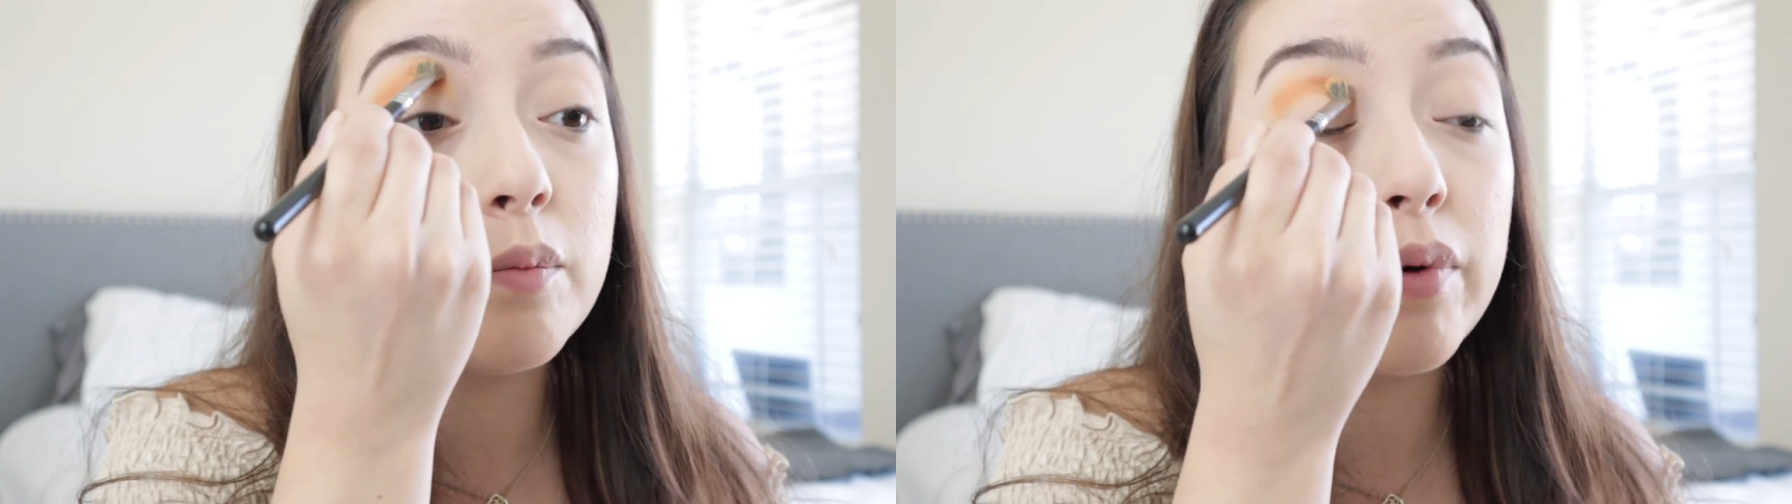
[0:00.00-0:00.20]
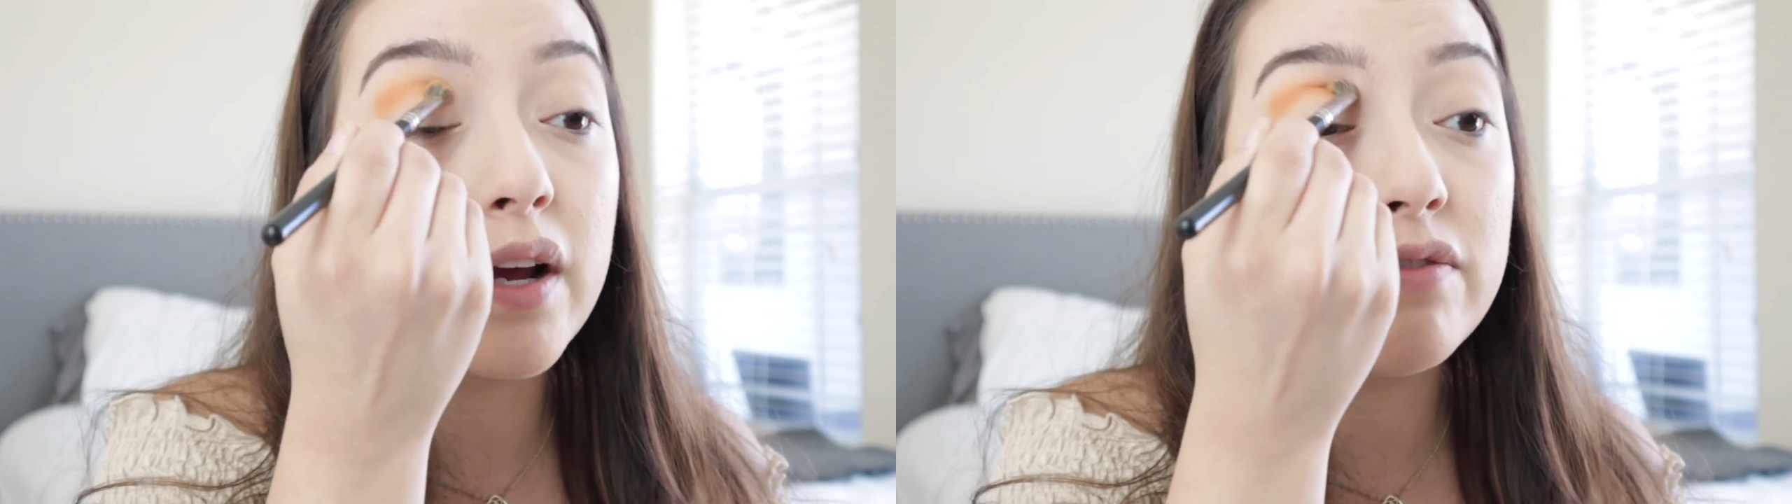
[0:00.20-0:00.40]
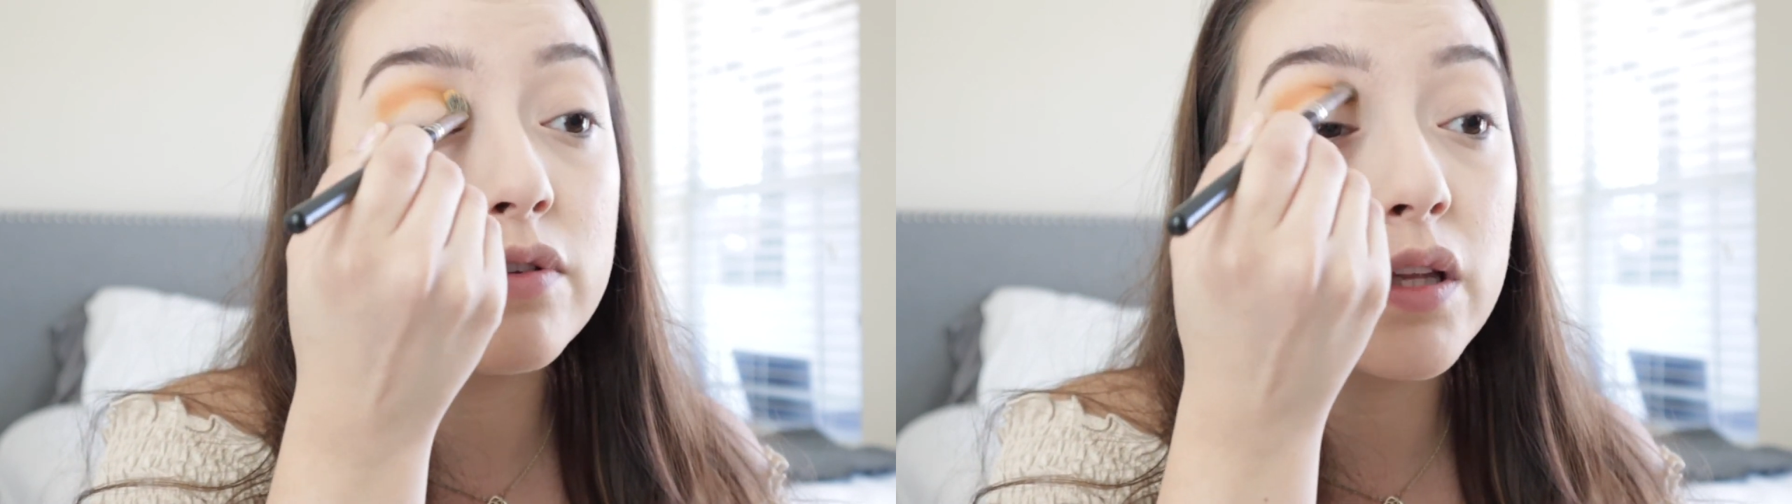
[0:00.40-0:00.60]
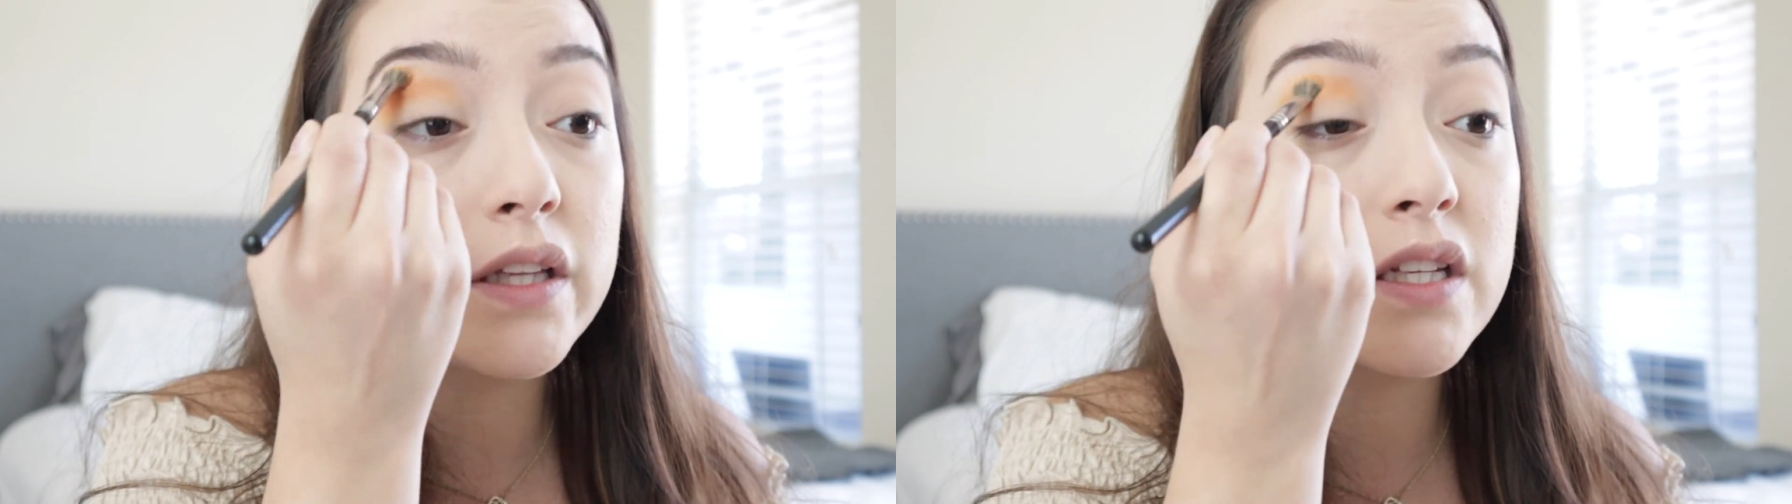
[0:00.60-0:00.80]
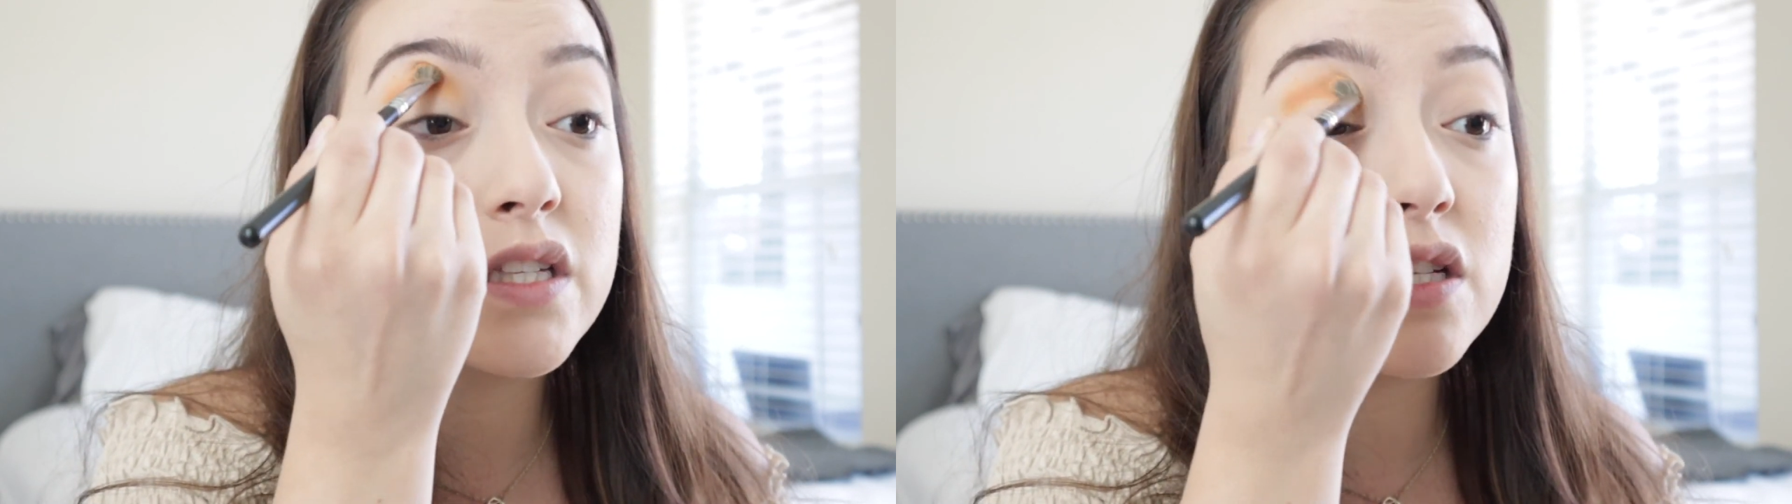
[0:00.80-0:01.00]
but I feel
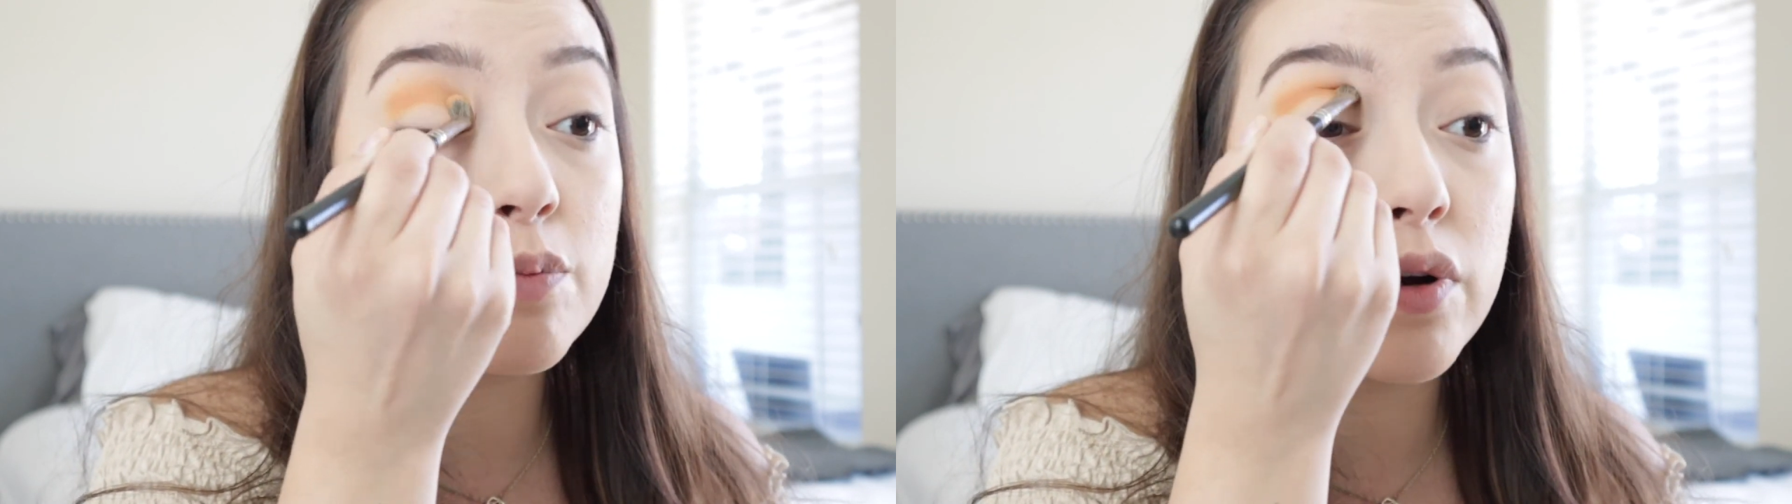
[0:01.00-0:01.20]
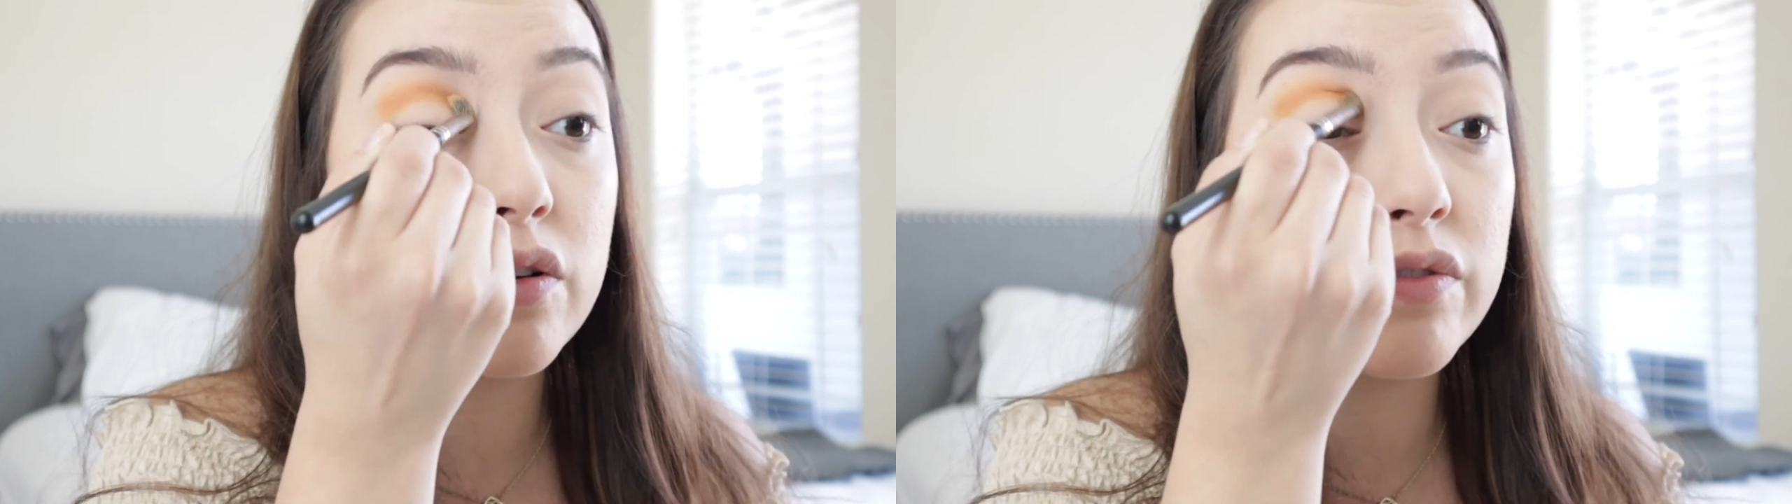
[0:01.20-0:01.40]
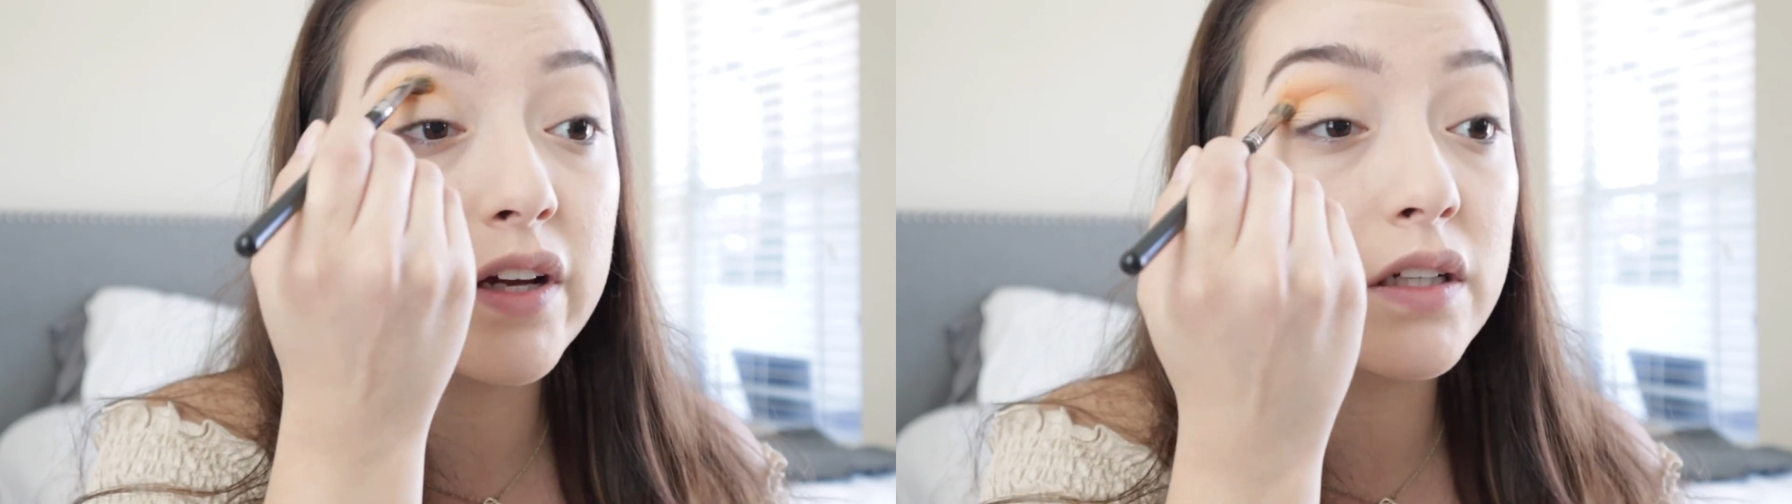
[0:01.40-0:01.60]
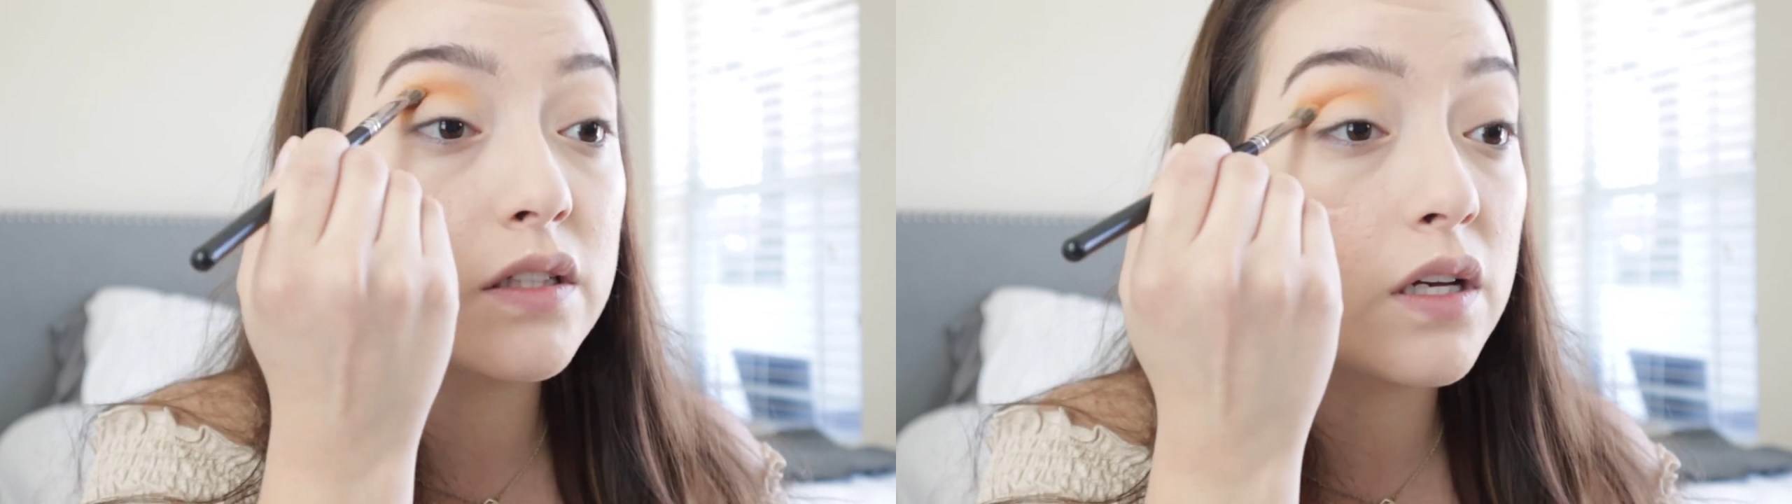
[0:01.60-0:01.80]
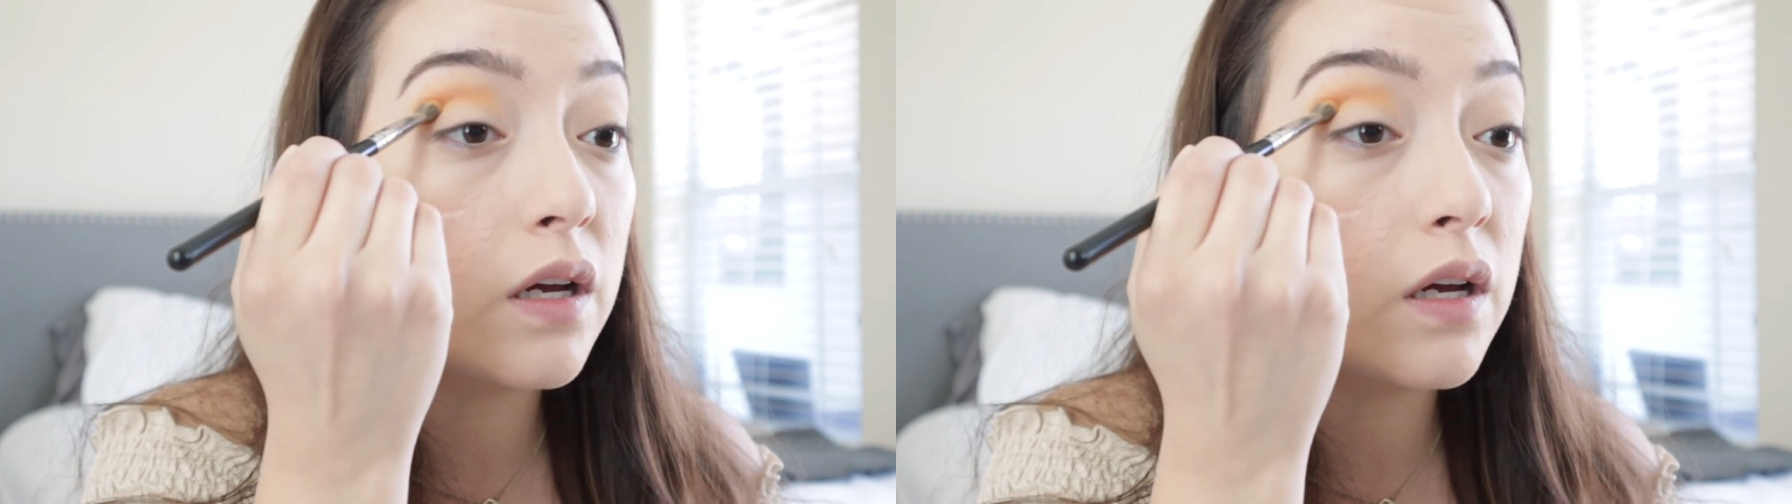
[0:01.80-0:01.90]
like this is perfect.